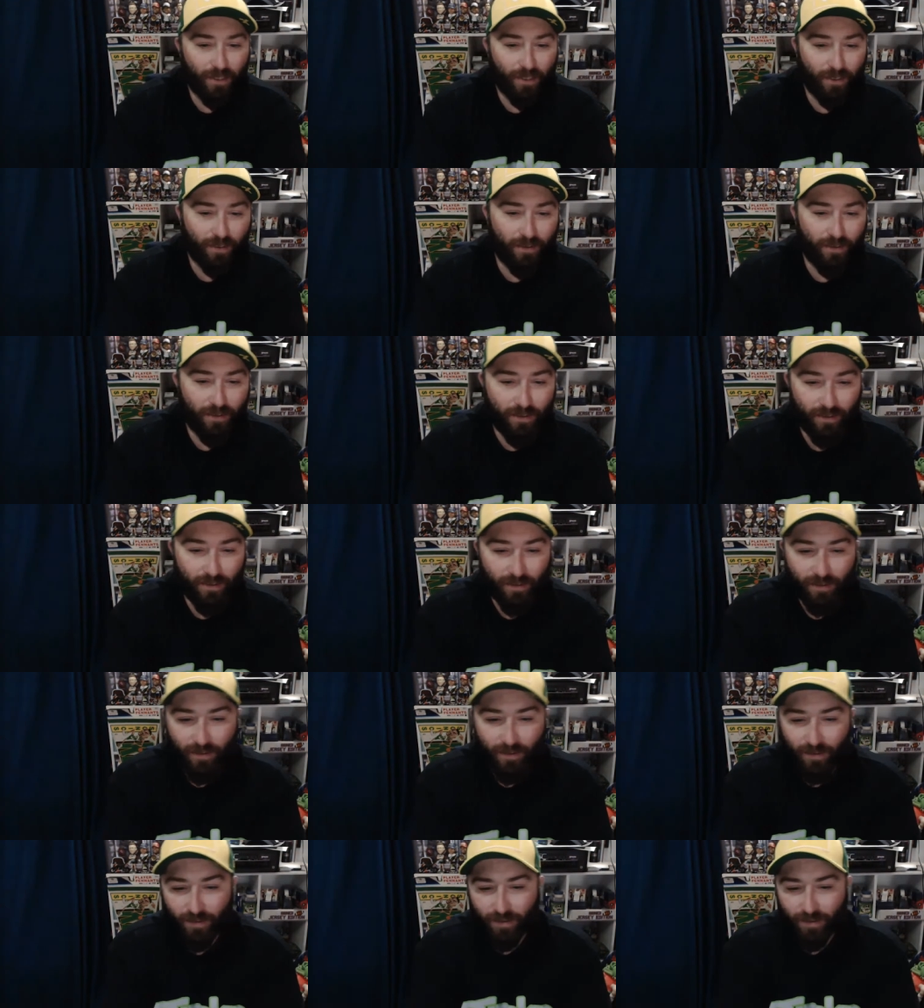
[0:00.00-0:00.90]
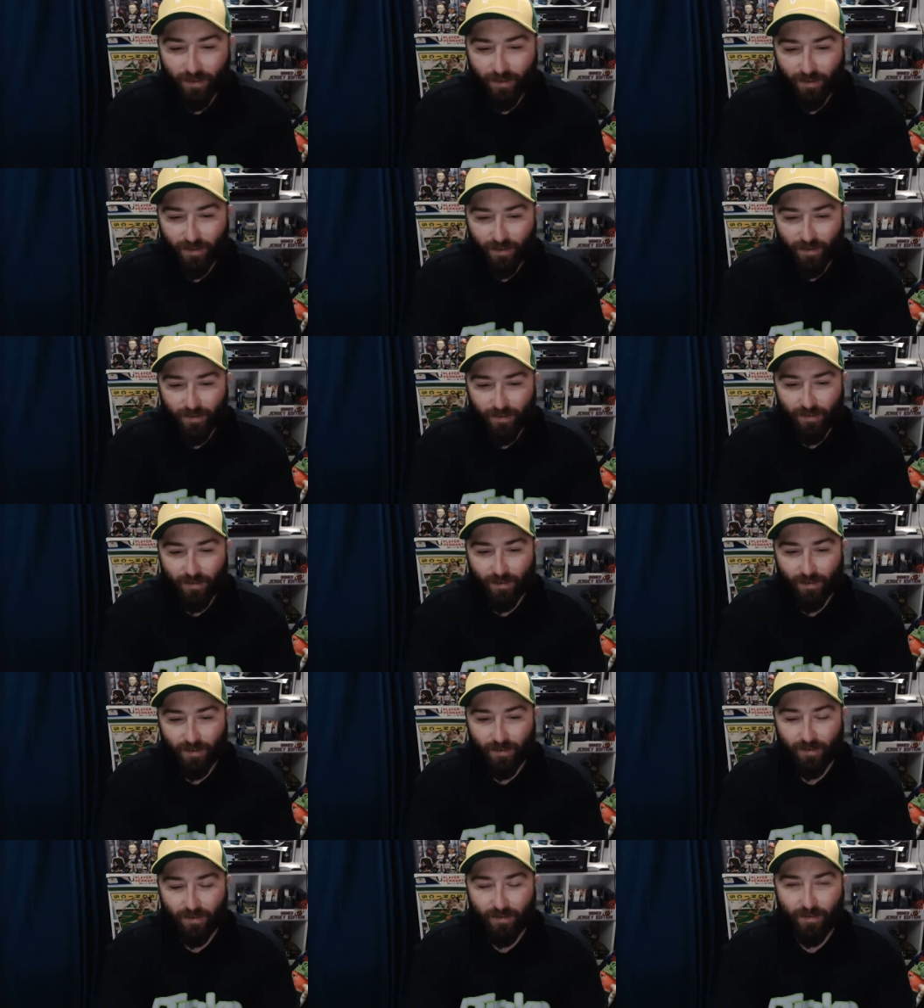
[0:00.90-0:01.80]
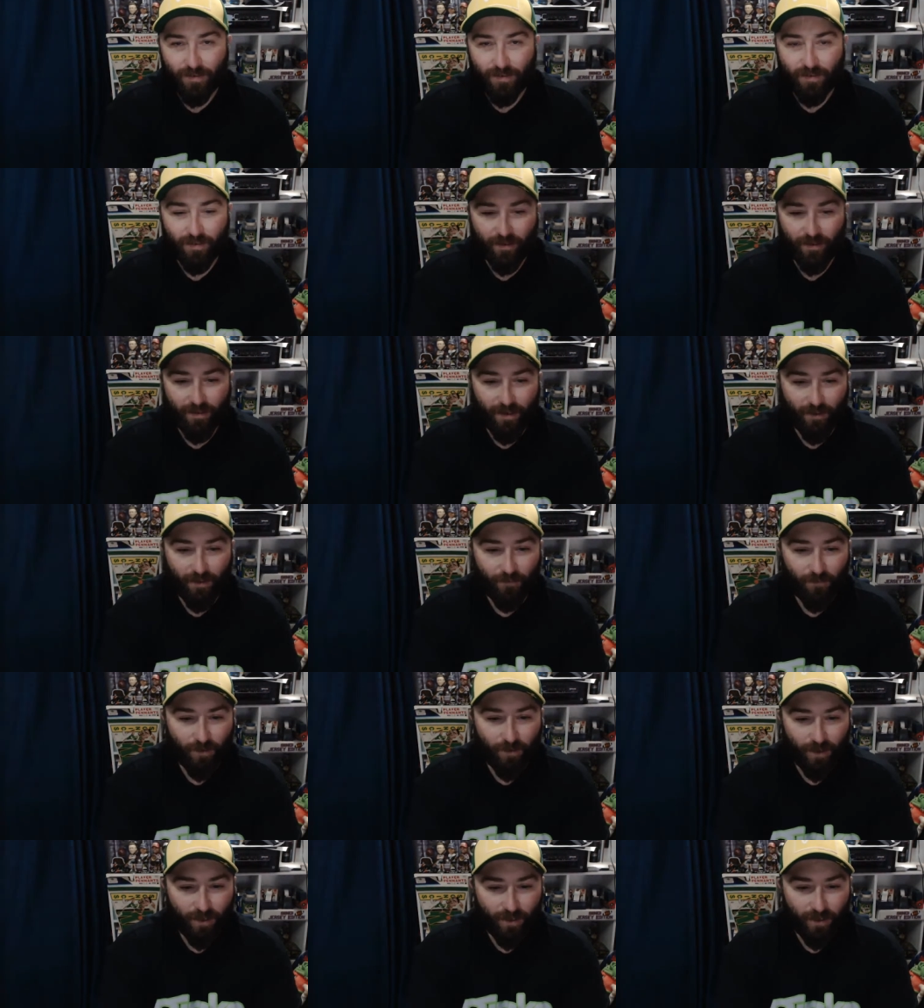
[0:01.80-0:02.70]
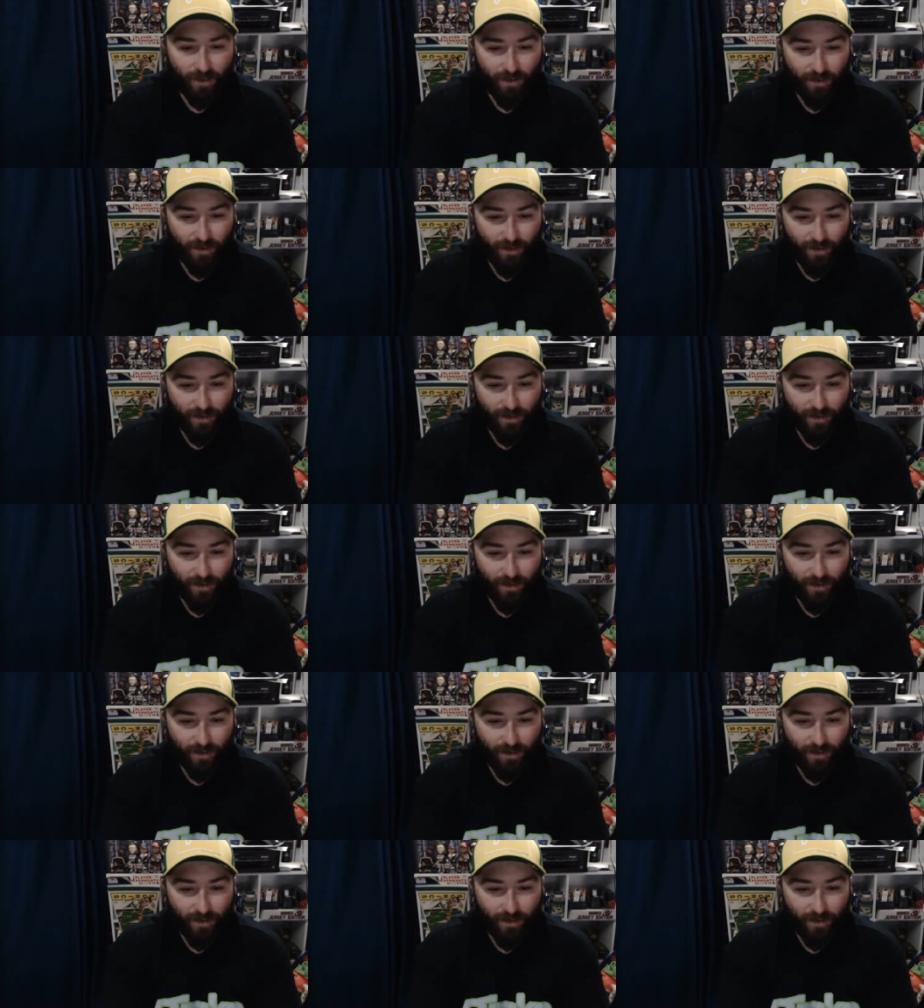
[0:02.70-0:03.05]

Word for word: in. So definitely